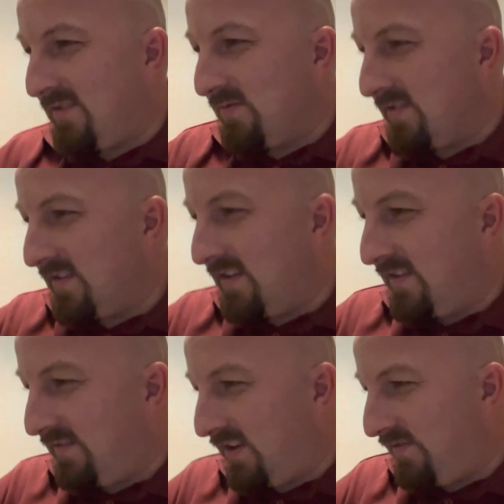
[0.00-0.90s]
cool.
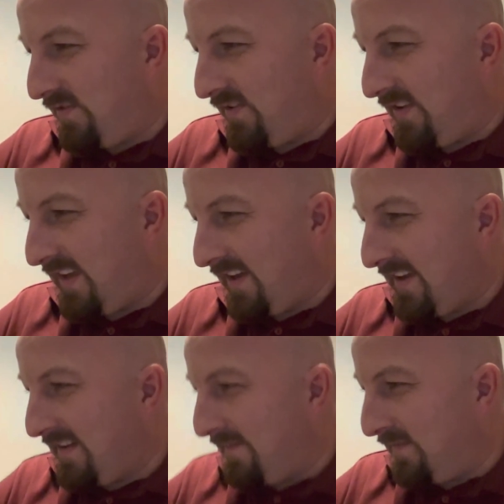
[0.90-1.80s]
Good good for Zeke
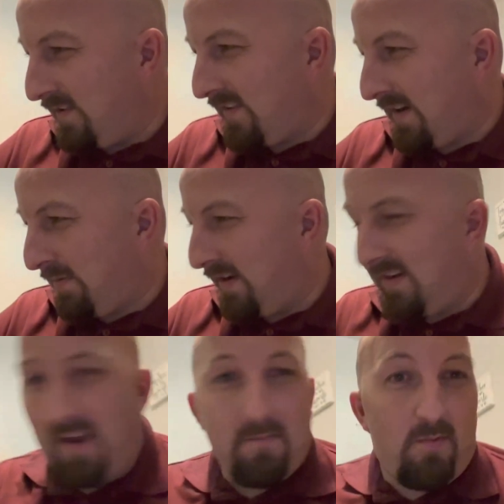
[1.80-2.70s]
Elliott. Looks like a pretty
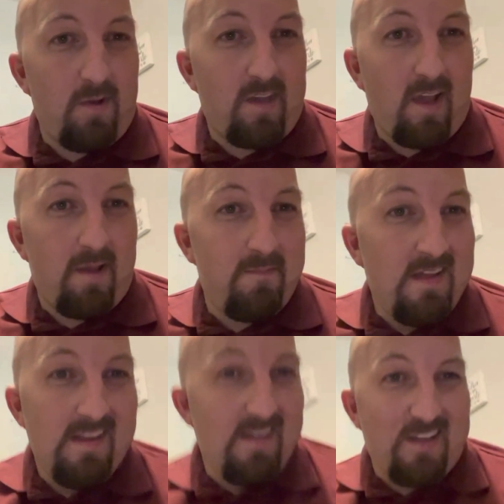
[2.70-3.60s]
damn boring game.
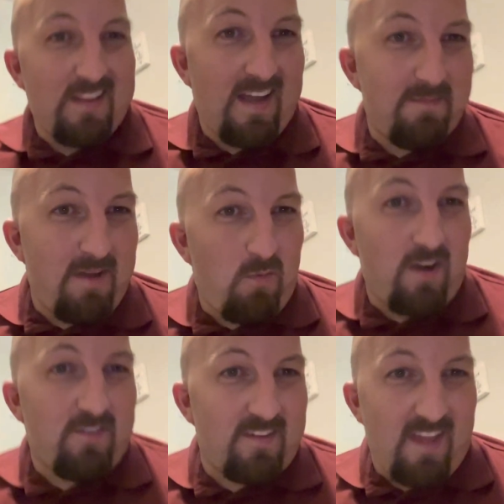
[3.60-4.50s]
Glad I'm not
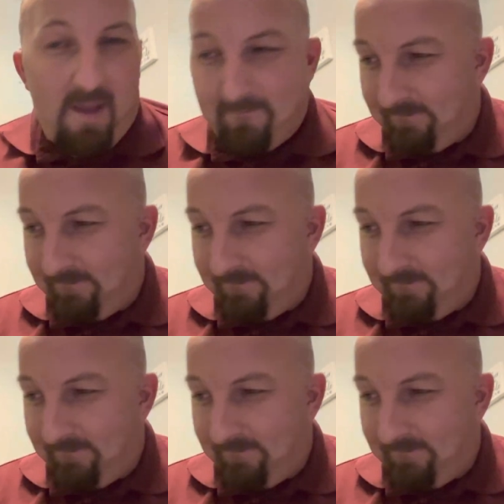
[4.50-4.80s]
watching that.